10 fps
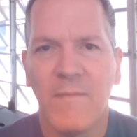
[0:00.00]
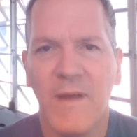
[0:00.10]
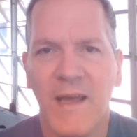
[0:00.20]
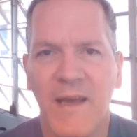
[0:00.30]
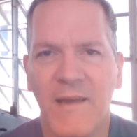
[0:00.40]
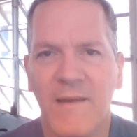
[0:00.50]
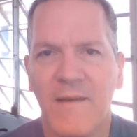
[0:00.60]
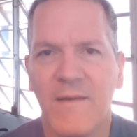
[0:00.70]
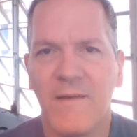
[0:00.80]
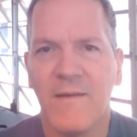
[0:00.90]

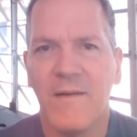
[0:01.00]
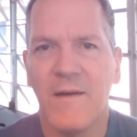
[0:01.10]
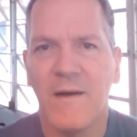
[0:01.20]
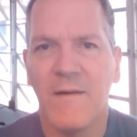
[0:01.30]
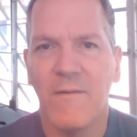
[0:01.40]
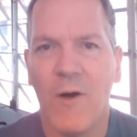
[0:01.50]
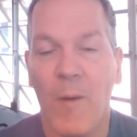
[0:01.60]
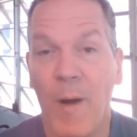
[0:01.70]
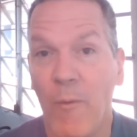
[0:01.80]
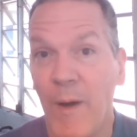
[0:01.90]
And
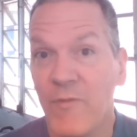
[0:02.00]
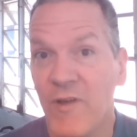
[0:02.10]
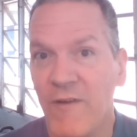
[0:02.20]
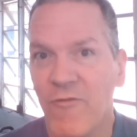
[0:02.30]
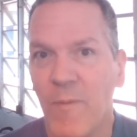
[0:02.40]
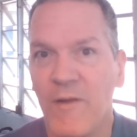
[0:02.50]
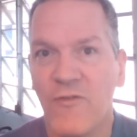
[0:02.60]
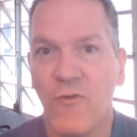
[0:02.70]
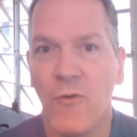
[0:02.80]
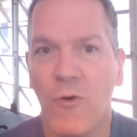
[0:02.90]
on my website for my
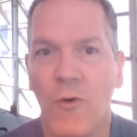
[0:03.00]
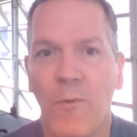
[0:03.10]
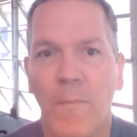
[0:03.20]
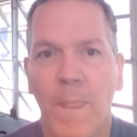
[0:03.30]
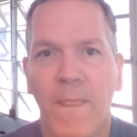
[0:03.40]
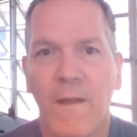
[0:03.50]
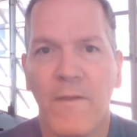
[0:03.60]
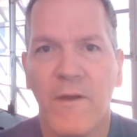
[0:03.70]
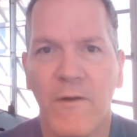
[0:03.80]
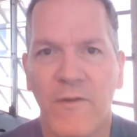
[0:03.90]
school,
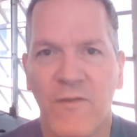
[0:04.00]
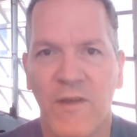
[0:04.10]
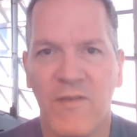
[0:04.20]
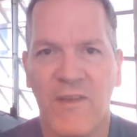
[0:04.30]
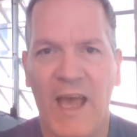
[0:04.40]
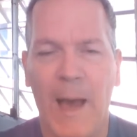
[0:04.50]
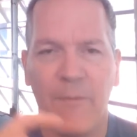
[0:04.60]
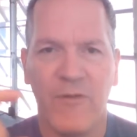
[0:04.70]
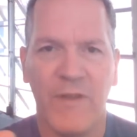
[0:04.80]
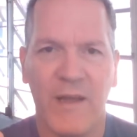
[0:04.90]
there is this
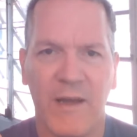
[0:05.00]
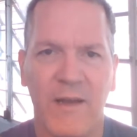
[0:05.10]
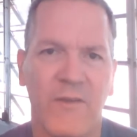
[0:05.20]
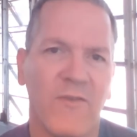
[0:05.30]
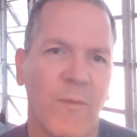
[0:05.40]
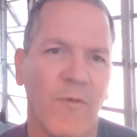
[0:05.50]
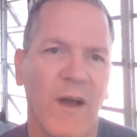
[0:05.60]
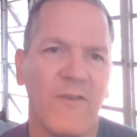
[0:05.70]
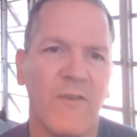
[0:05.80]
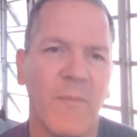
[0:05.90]
caption that kind of
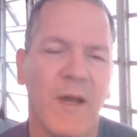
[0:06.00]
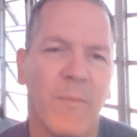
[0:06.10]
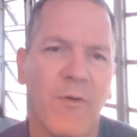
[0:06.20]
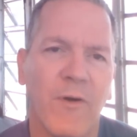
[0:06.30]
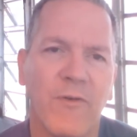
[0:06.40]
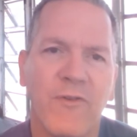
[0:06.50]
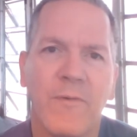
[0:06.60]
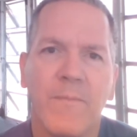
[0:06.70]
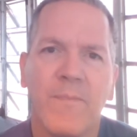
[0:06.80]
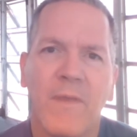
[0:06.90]
summarizes my approach.
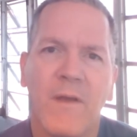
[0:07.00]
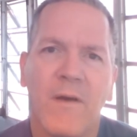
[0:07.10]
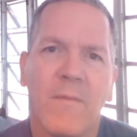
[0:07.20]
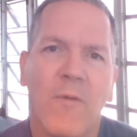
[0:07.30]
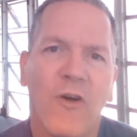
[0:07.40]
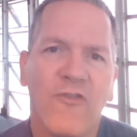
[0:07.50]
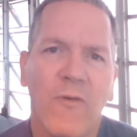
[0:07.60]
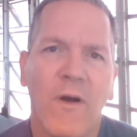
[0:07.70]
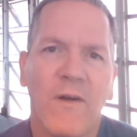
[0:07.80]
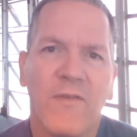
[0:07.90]

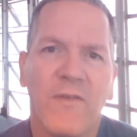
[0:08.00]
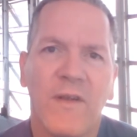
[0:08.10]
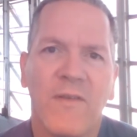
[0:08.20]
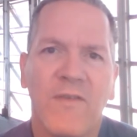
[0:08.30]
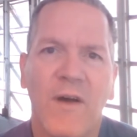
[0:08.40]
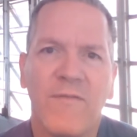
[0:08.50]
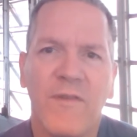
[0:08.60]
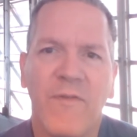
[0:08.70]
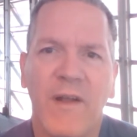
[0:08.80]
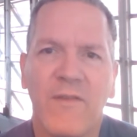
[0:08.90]
Martial arts and
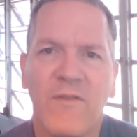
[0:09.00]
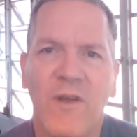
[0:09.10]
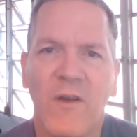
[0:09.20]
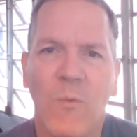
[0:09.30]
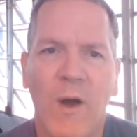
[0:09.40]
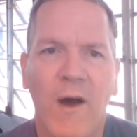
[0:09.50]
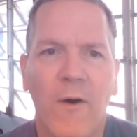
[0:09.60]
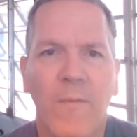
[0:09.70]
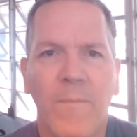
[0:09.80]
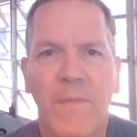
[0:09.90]
self-defense done
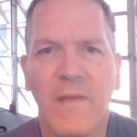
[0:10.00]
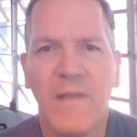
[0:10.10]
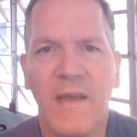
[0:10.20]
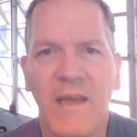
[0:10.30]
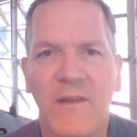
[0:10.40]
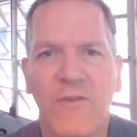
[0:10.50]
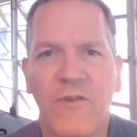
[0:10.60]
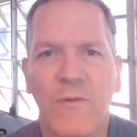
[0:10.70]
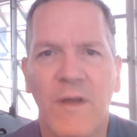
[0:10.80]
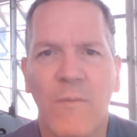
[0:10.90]
well leads
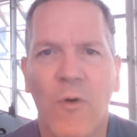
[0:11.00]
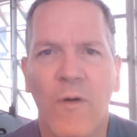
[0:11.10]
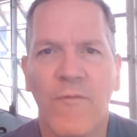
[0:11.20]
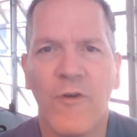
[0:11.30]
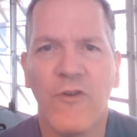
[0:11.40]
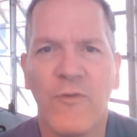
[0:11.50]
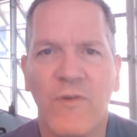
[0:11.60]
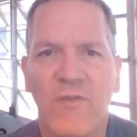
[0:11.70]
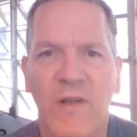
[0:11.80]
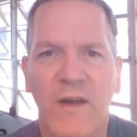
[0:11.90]
to a more
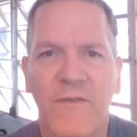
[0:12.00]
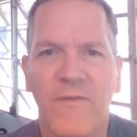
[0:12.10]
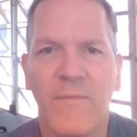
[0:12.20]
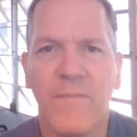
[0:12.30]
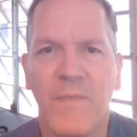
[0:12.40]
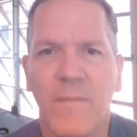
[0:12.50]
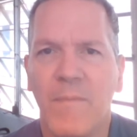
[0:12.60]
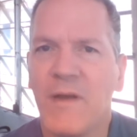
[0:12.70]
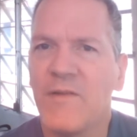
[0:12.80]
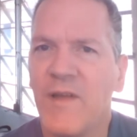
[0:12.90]
virtuous life
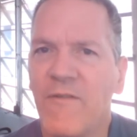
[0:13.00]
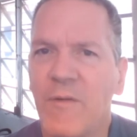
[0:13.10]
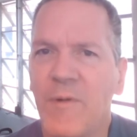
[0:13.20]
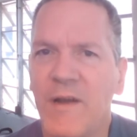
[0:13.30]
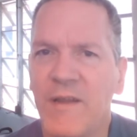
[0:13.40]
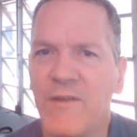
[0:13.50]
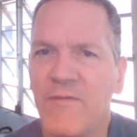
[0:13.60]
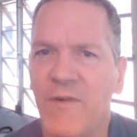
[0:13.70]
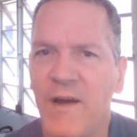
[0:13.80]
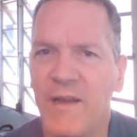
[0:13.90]
because everybody is
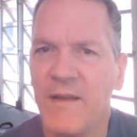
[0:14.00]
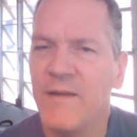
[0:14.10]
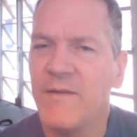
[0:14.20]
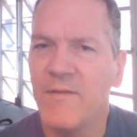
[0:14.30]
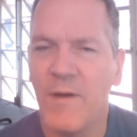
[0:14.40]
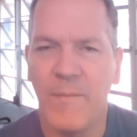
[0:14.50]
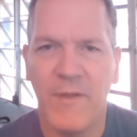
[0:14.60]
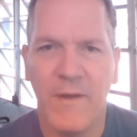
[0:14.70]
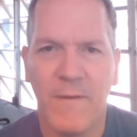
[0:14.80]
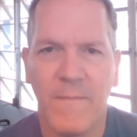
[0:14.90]
fighting something.